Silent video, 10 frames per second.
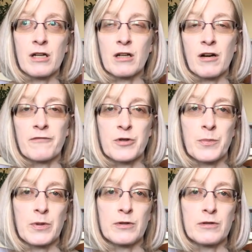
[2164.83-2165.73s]

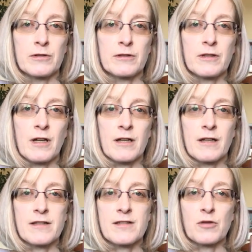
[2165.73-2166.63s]

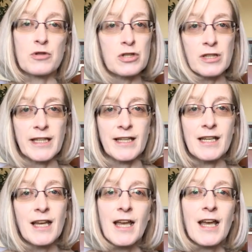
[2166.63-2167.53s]
uncomfortable socially,